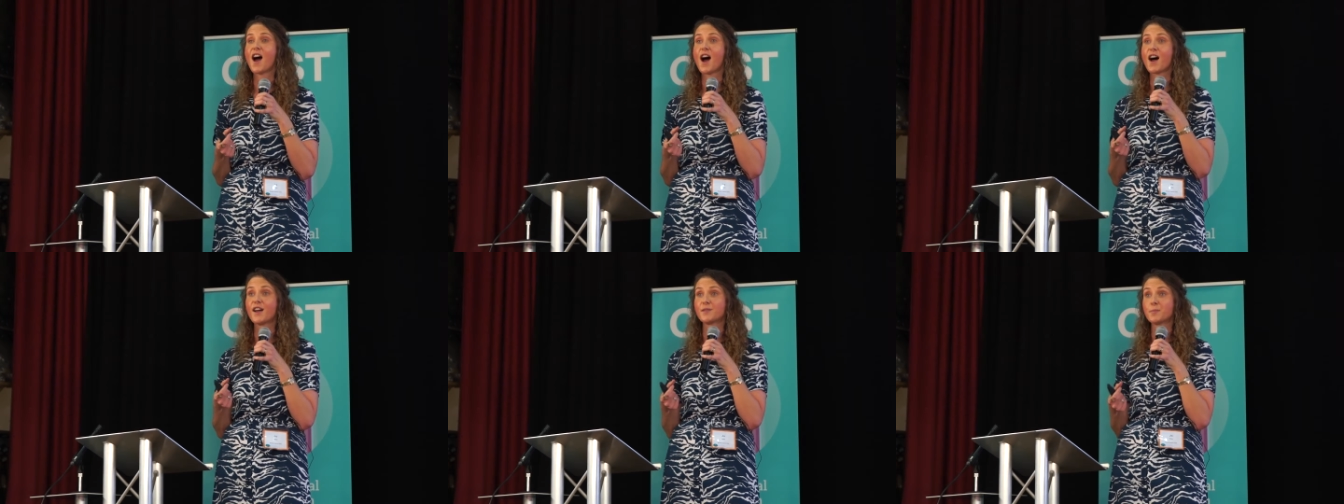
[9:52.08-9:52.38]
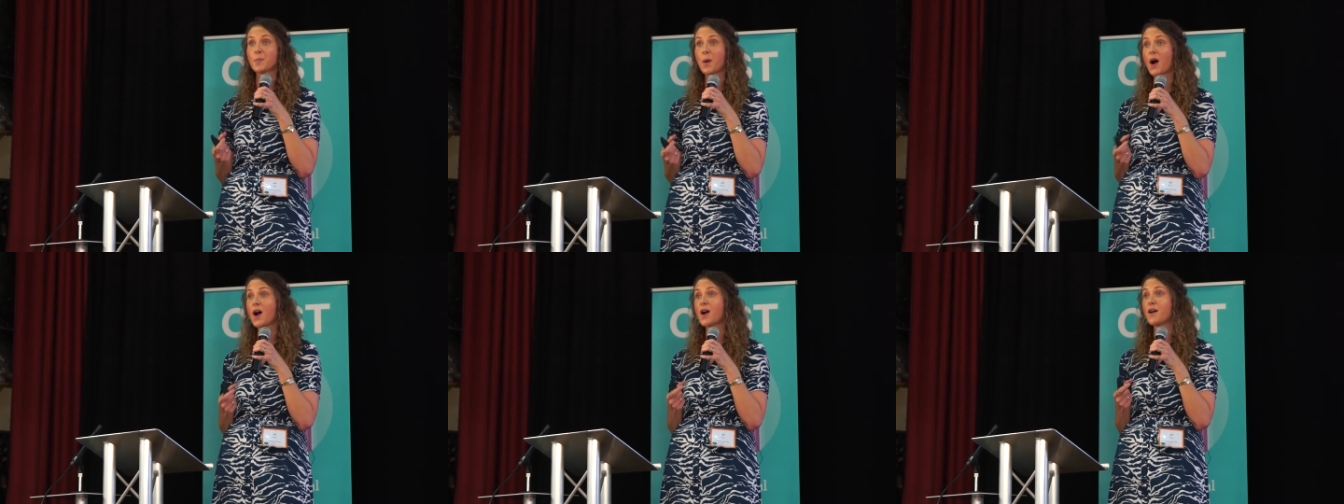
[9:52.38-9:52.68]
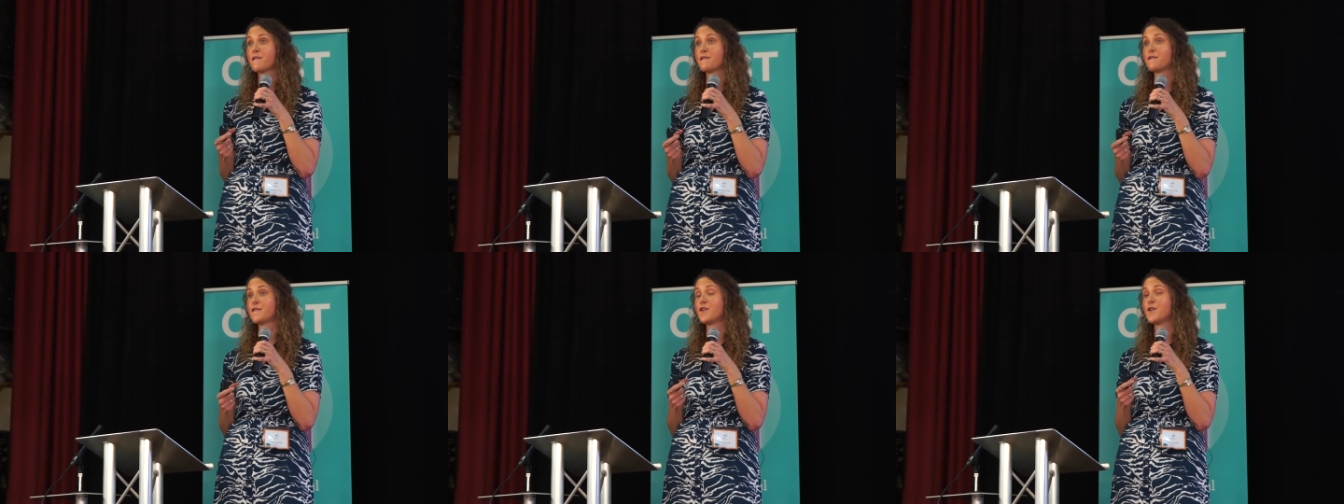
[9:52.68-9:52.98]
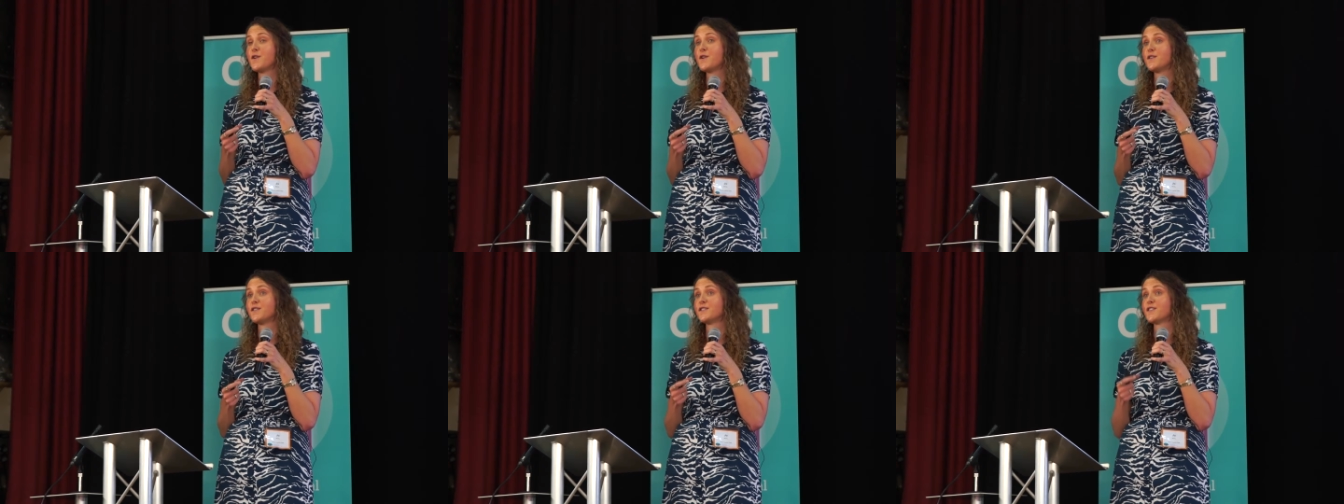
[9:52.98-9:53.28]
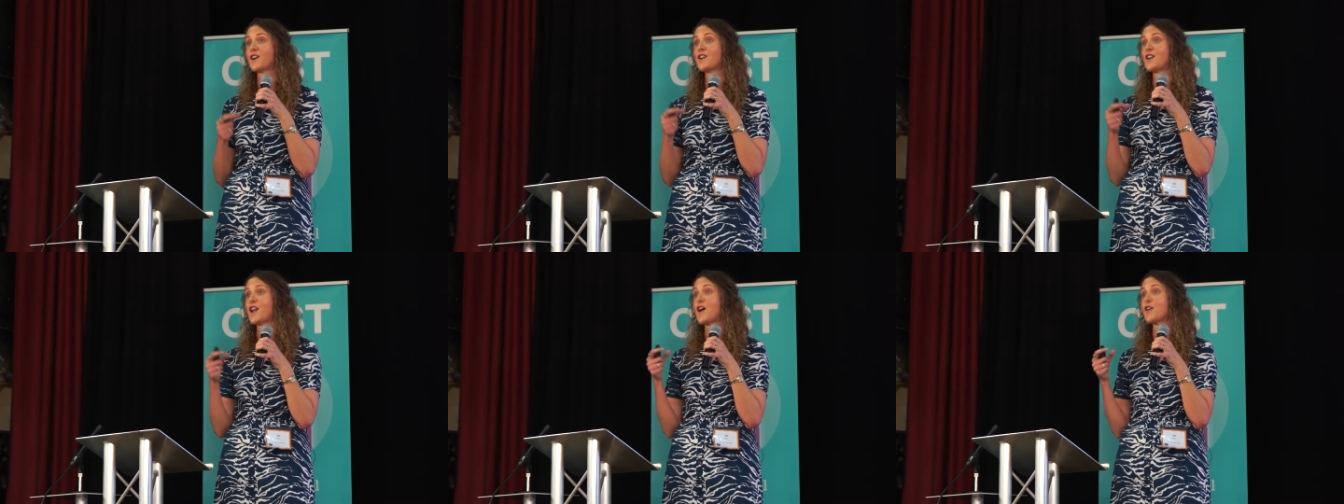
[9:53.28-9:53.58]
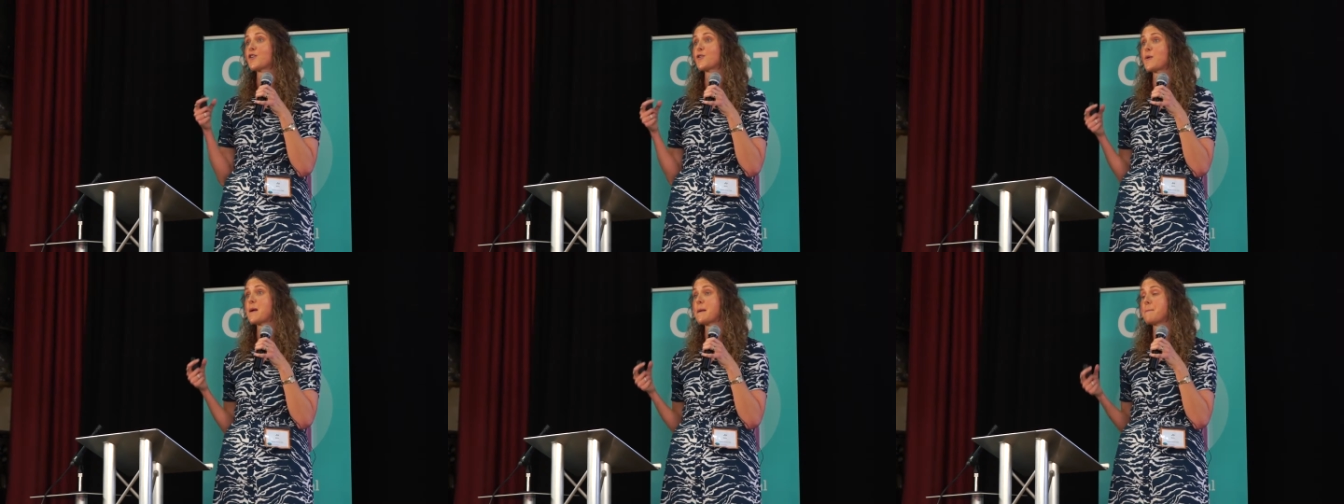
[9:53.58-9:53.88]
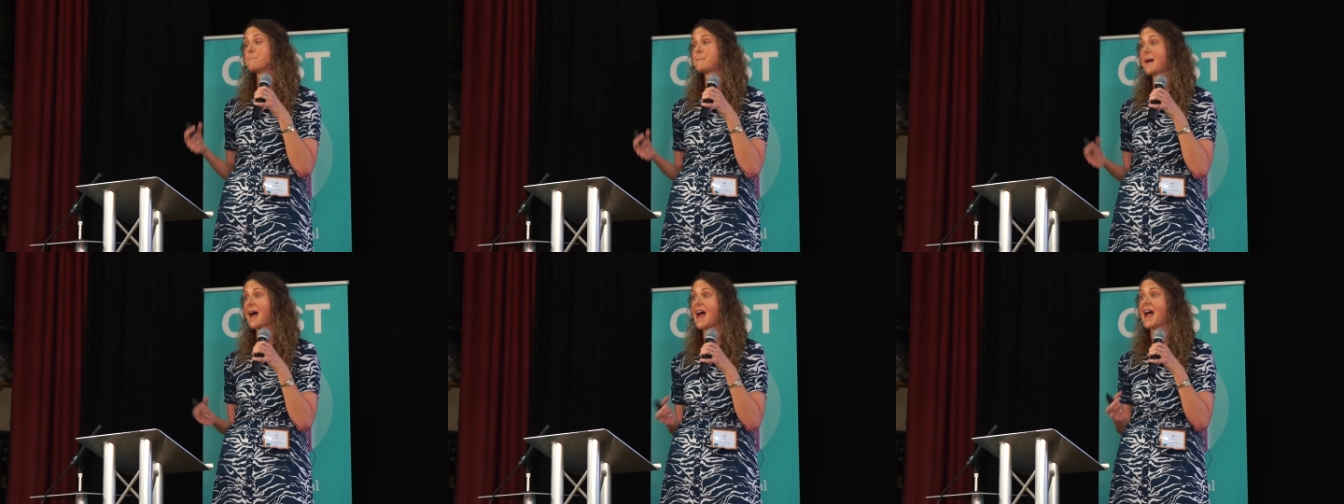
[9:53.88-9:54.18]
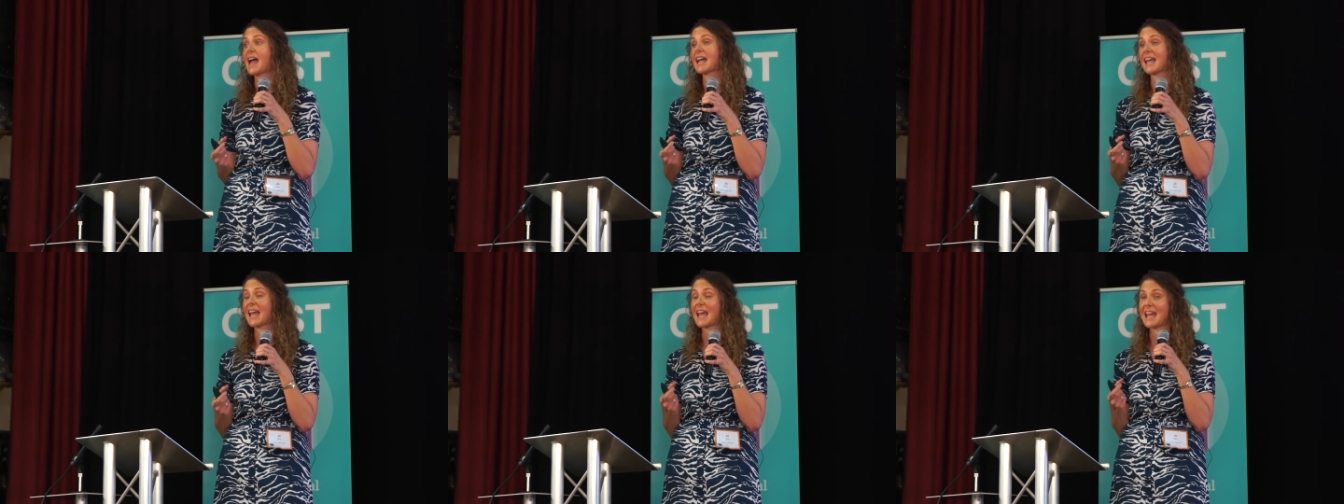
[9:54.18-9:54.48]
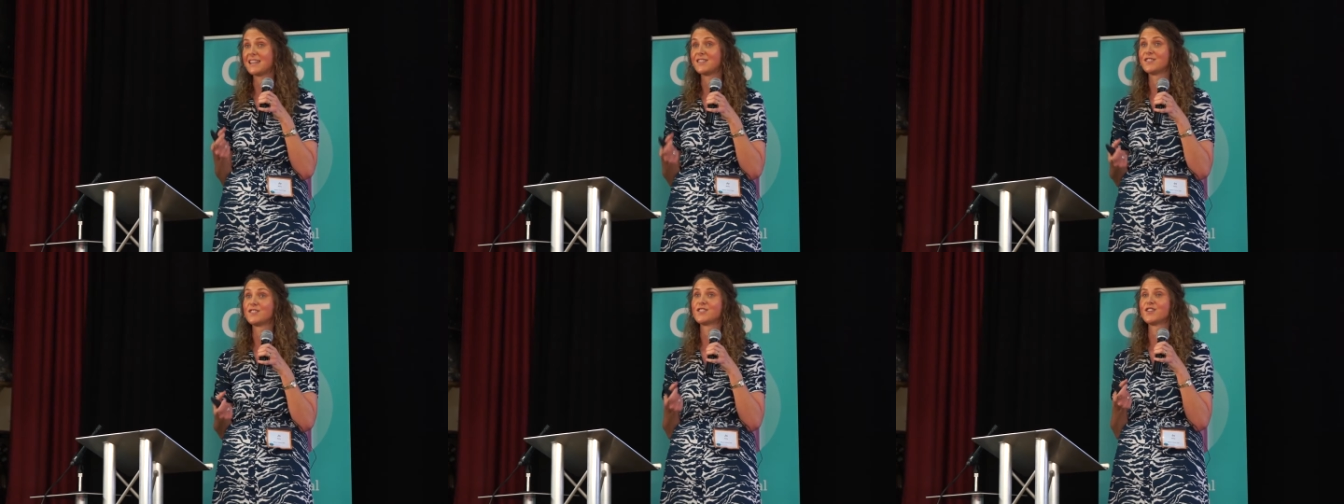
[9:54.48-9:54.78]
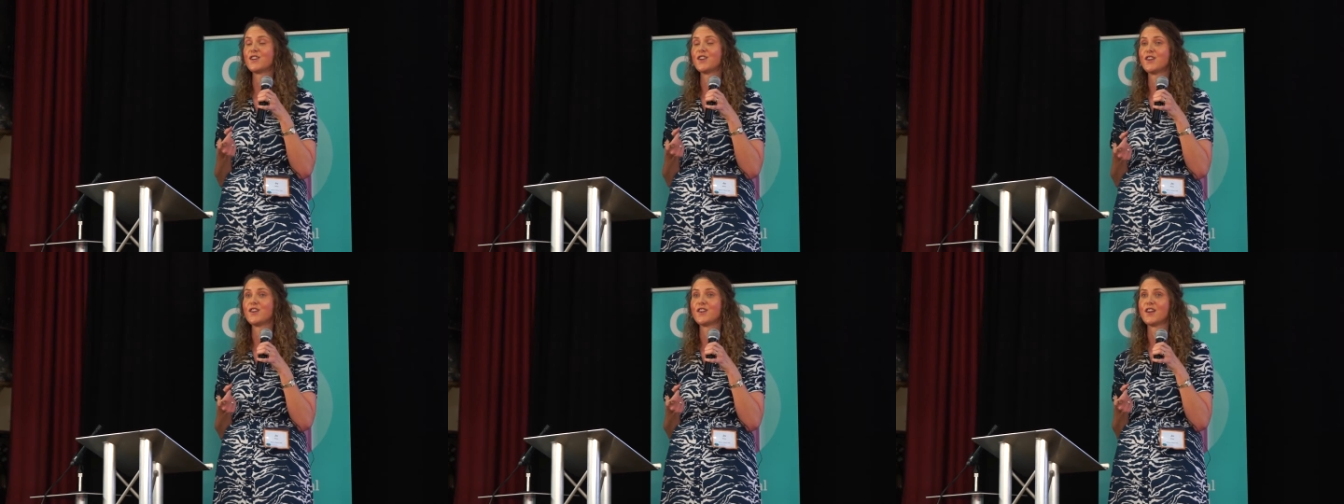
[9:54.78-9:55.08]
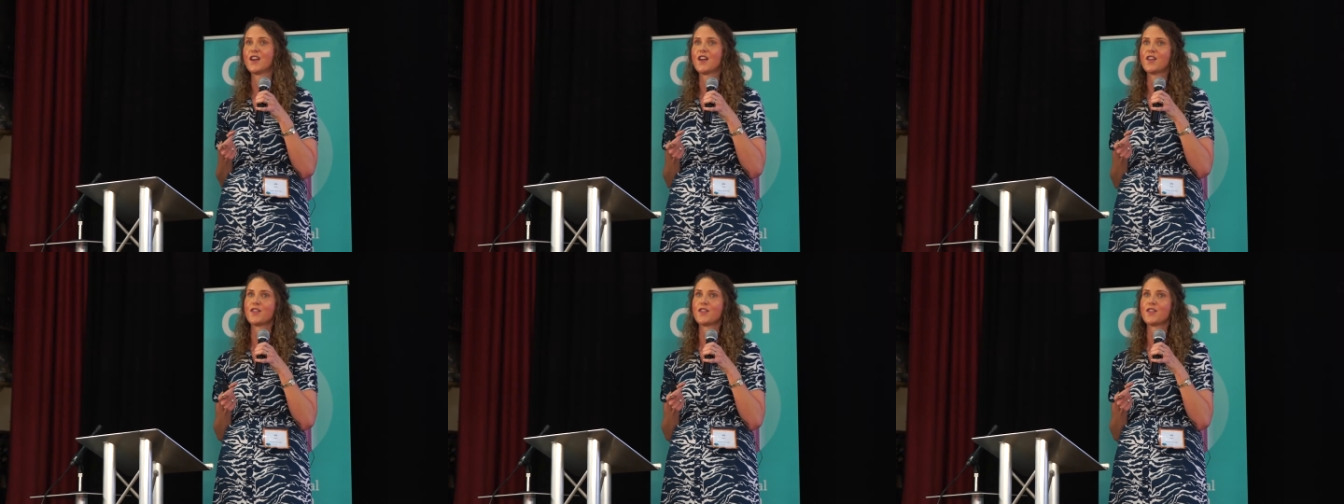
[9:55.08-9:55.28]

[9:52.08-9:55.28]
as part of Fuse are now going back into